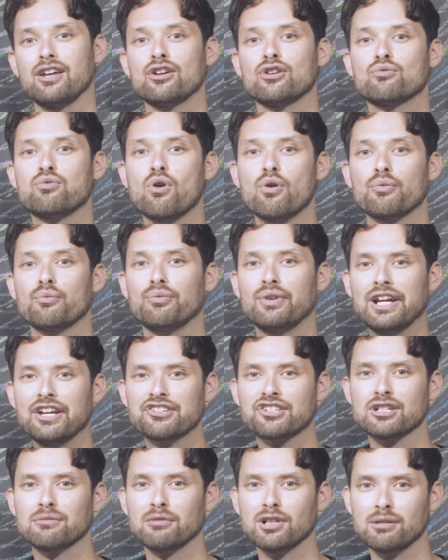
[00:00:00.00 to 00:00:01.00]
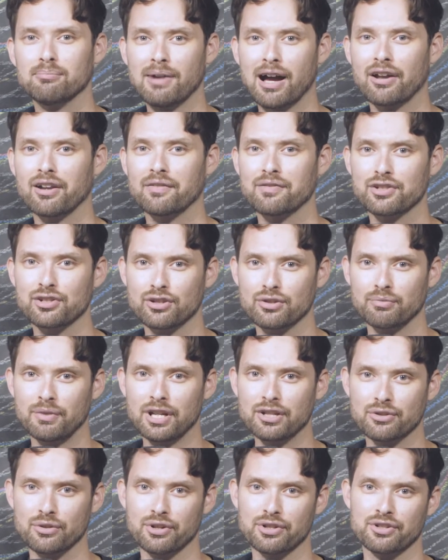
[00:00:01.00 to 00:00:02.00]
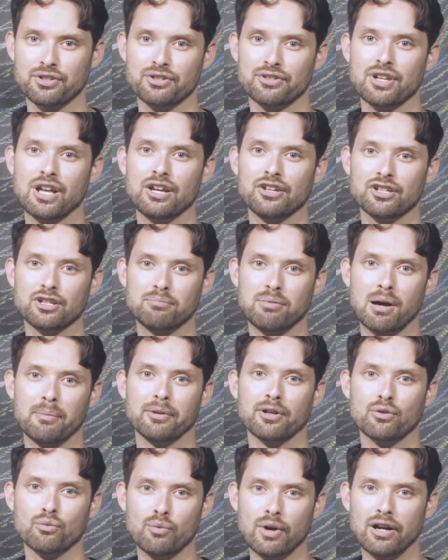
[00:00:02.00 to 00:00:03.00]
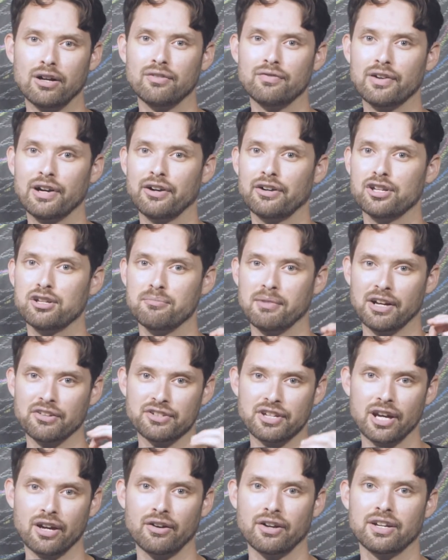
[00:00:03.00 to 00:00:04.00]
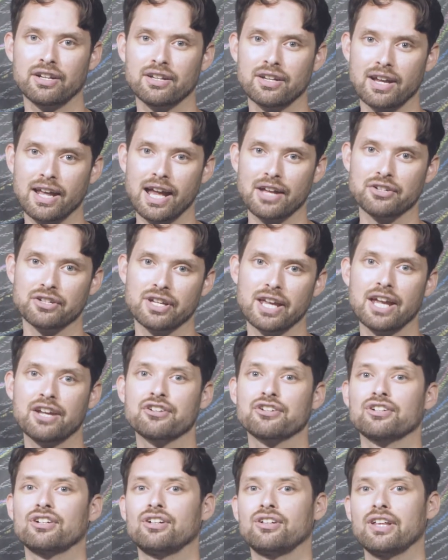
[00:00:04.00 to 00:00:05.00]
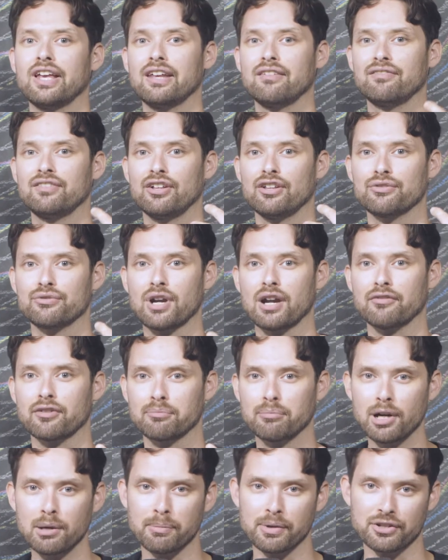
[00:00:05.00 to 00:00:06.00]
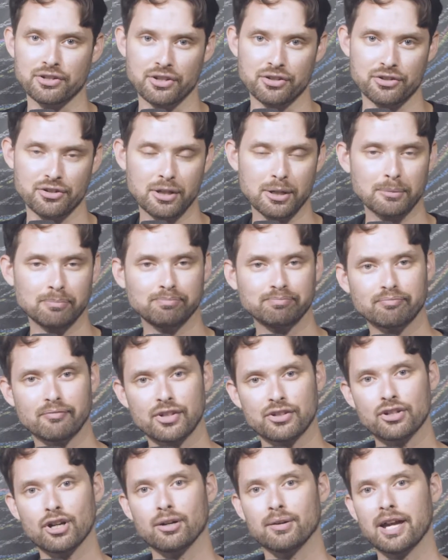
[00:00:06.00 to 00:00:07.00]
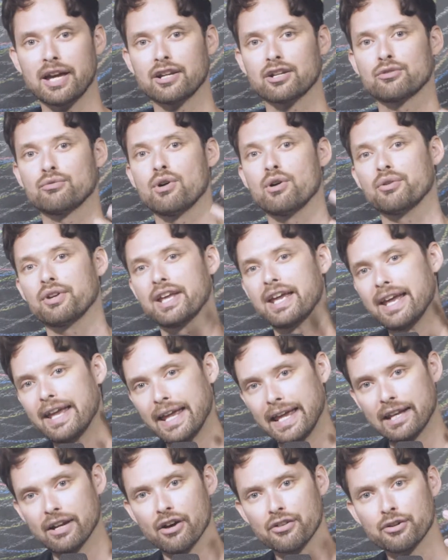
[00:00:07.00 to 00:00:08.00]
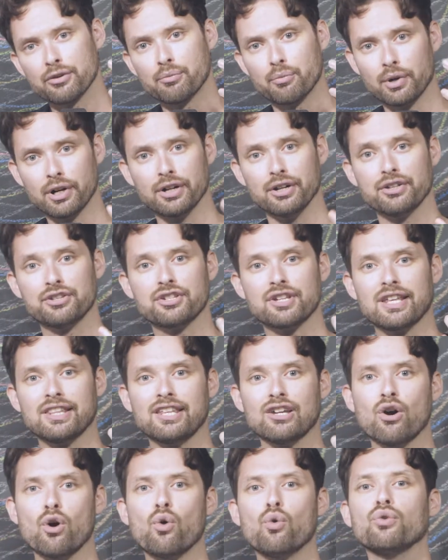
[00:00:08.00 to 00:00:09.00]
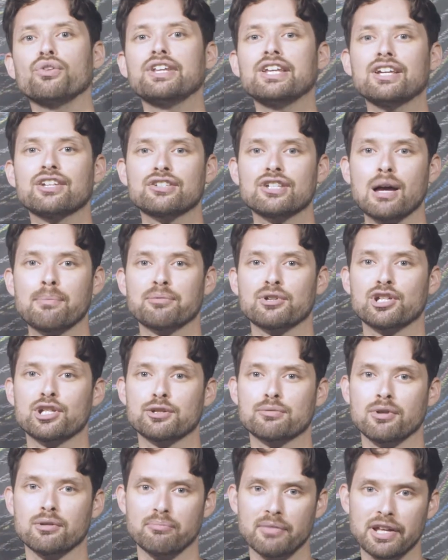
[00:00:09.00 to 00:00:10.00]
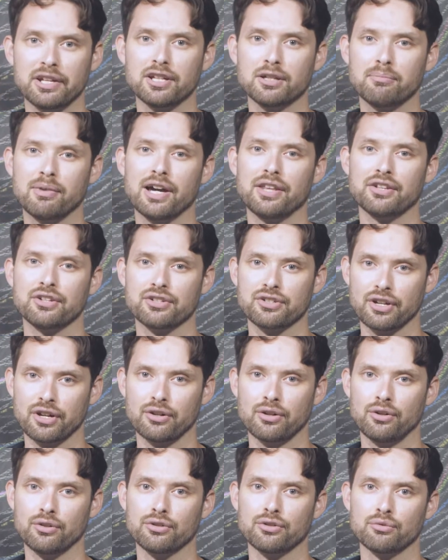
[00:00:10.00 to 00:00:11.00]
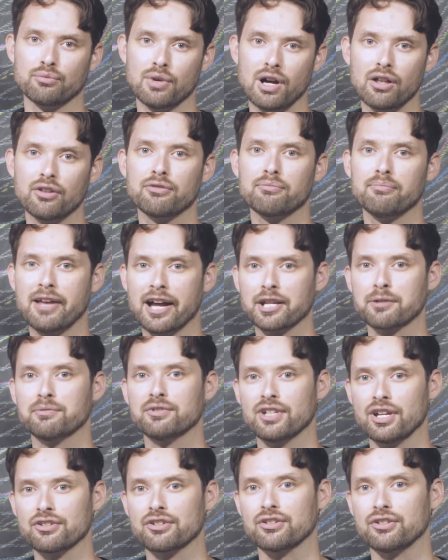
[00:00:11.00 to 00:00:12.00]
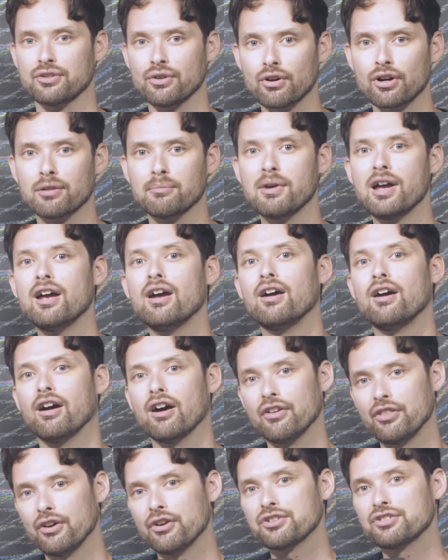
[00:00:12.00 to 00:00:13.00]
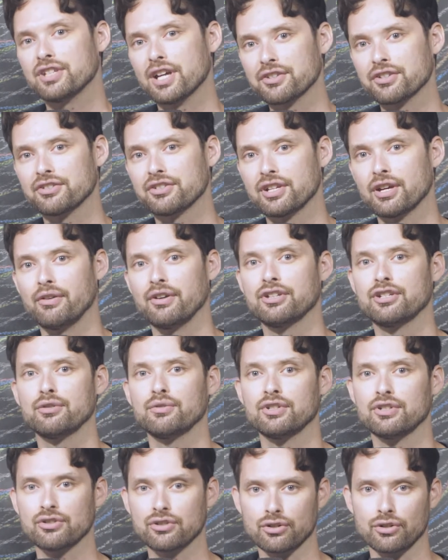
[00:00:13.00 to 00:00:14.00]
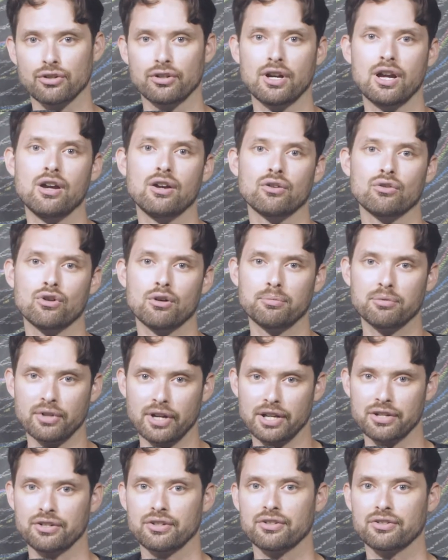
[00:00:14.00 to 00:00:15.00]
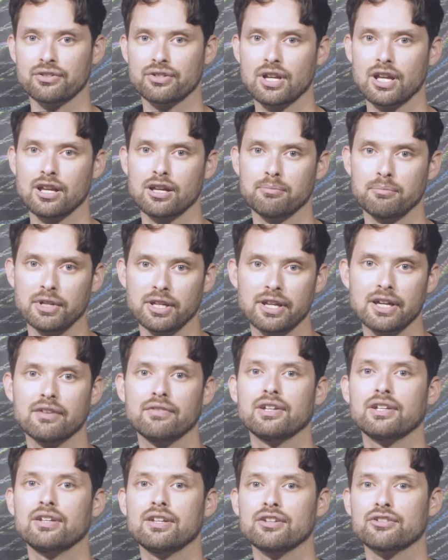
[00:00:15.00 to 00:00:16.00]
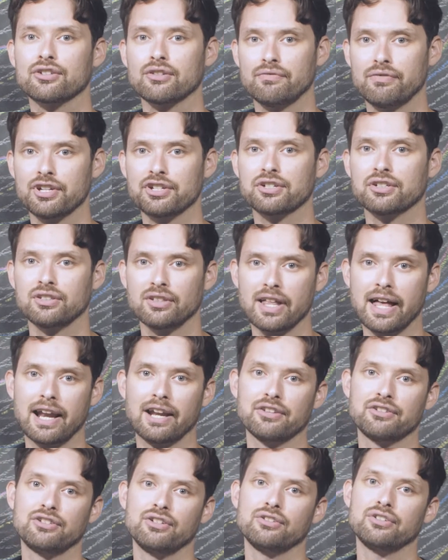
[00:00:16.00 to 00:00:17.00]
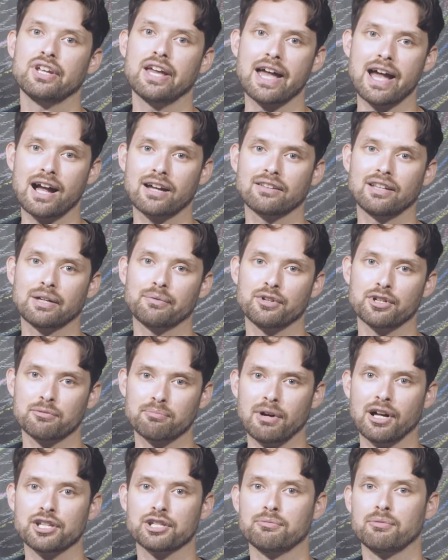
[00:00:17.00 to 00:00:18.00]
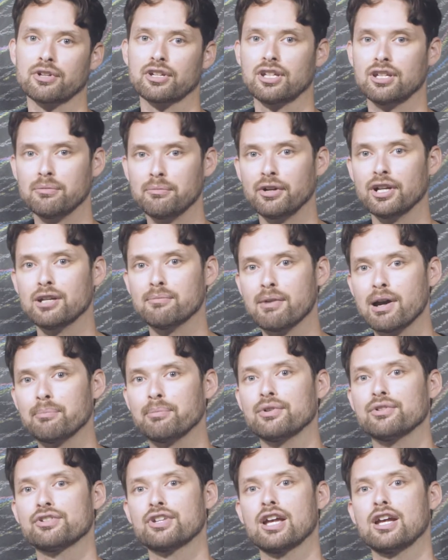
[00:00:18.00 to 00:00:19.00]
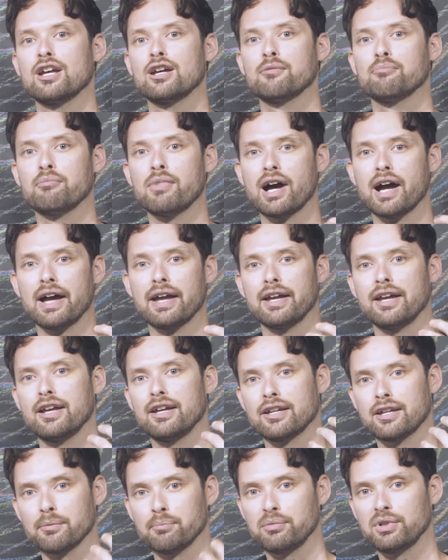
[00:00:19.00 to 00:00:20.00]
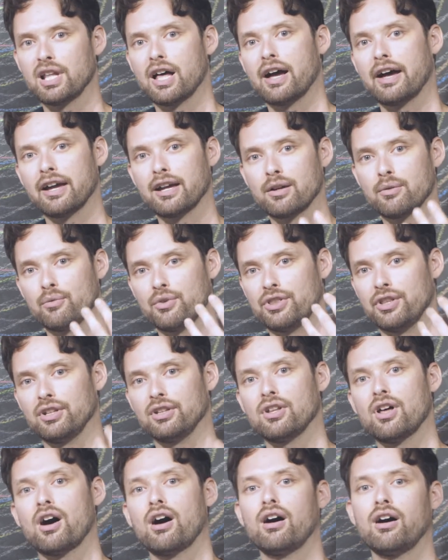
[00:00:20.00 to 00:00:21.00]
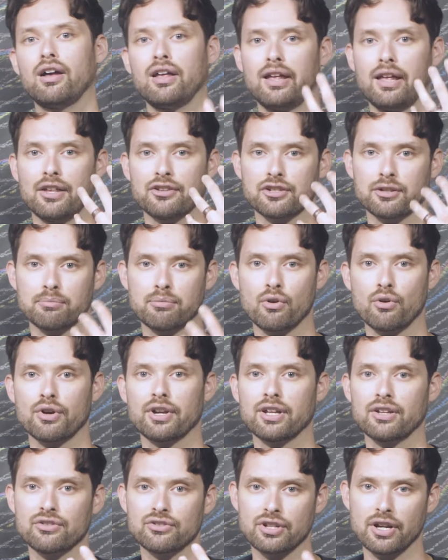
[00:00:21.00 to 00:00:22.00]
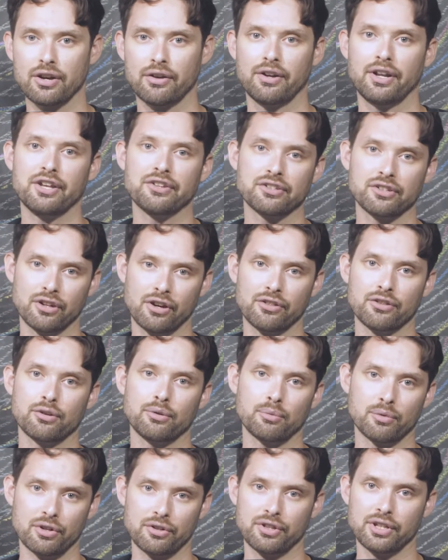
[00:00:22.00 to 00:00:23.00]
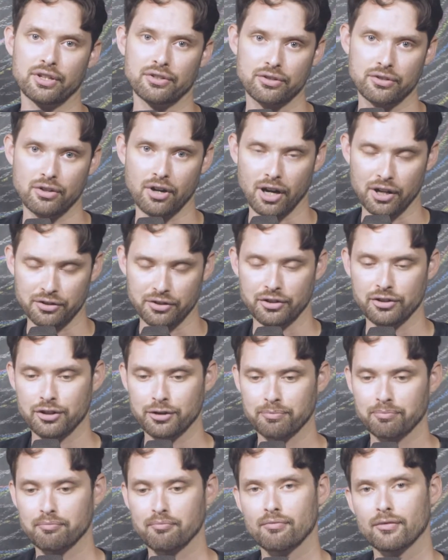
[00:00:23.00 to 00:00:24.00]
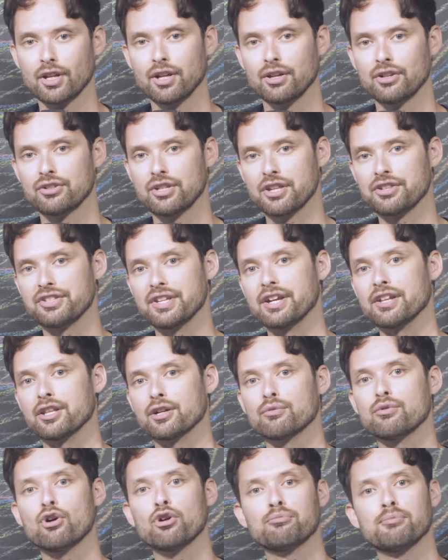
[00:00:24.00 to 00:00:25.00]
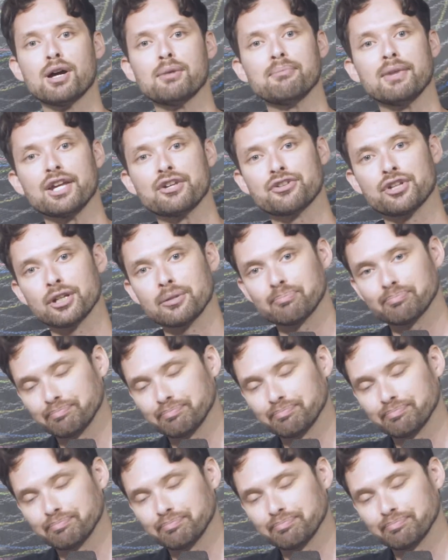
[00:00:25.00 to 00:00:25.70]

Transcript: quote, reasonable amount of resources to public welfare, humanitarian, educational, and philanthropic purposes. So, and I quote, in other words, the only exceptions permitted by the shareholder wealth maximization norm are those necessary to ensure corporations be given sufficient latitude to act like responsible community members by complying with the law and supporting charities and other worthy causes. So that's the end of the quote by Macy.